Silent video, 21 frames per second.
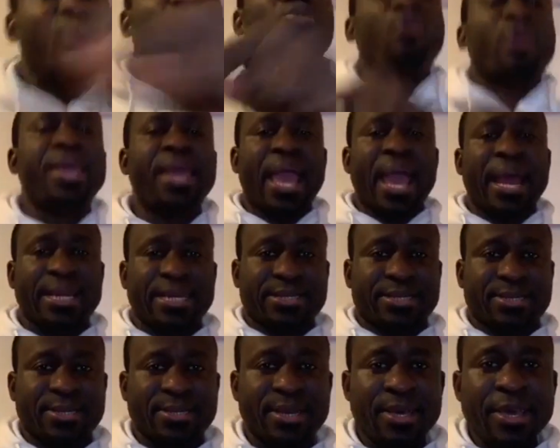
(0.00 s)
us, we will
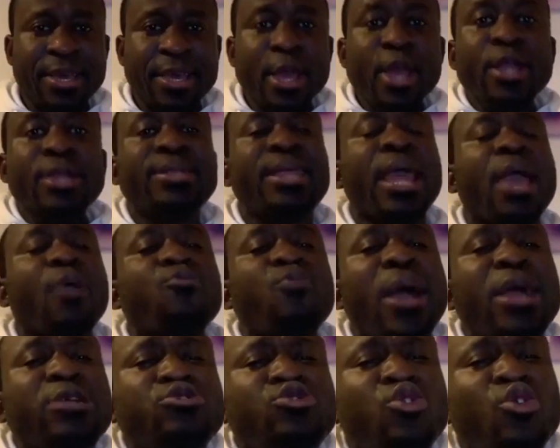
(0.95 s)
inherit.
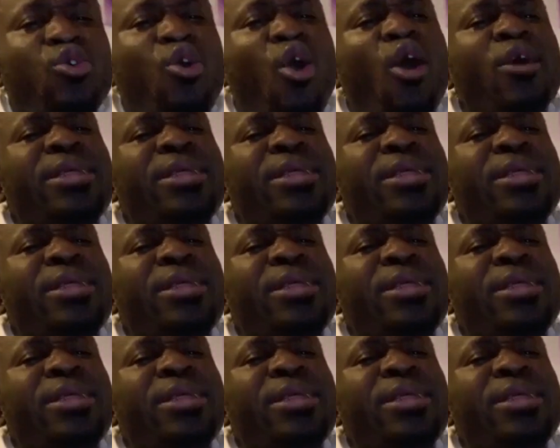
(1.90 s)
They went